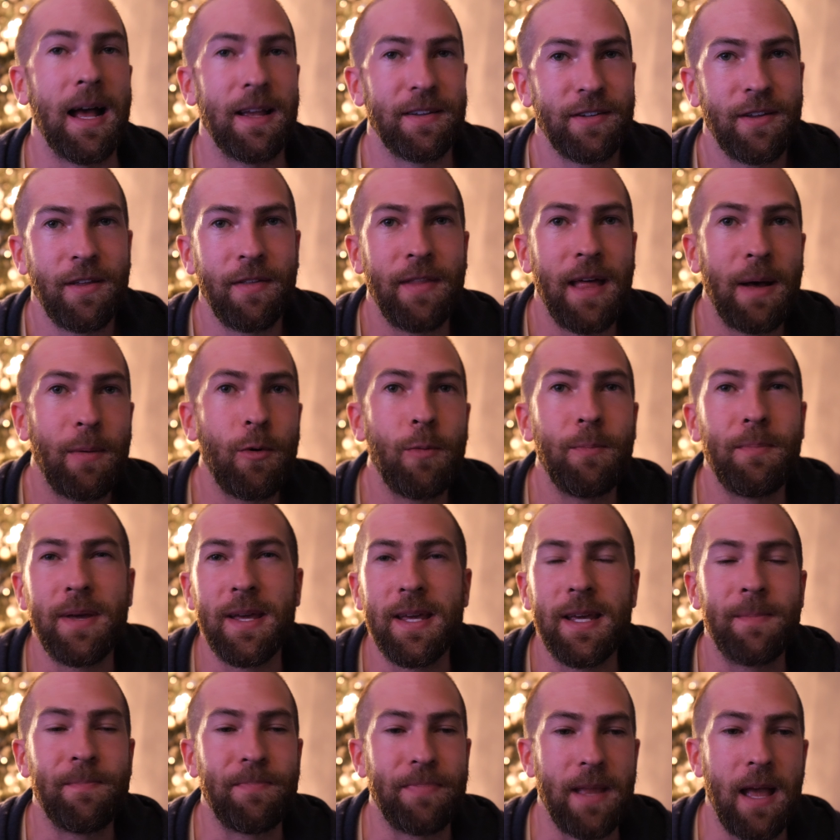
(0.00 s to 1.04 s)
So that would
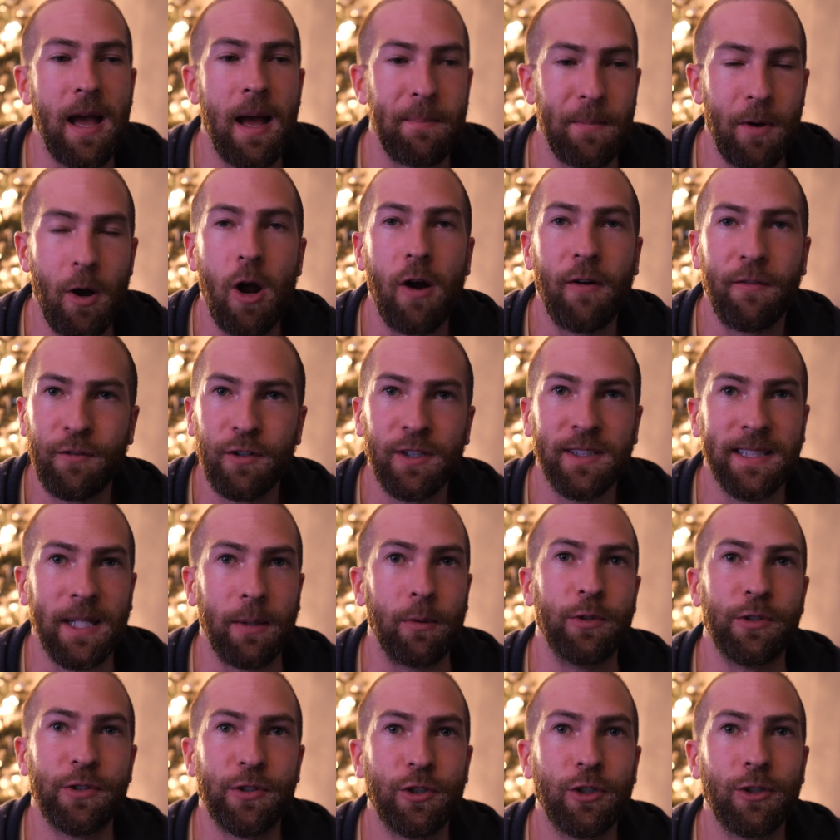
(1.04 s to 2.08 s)
be offers that
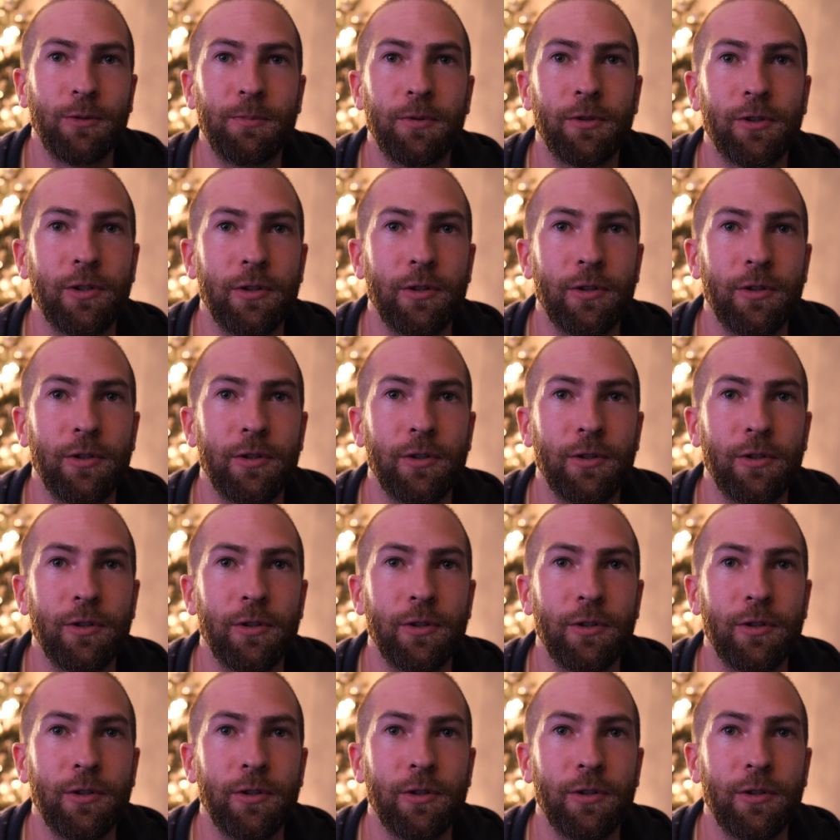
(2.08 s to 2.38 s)
were super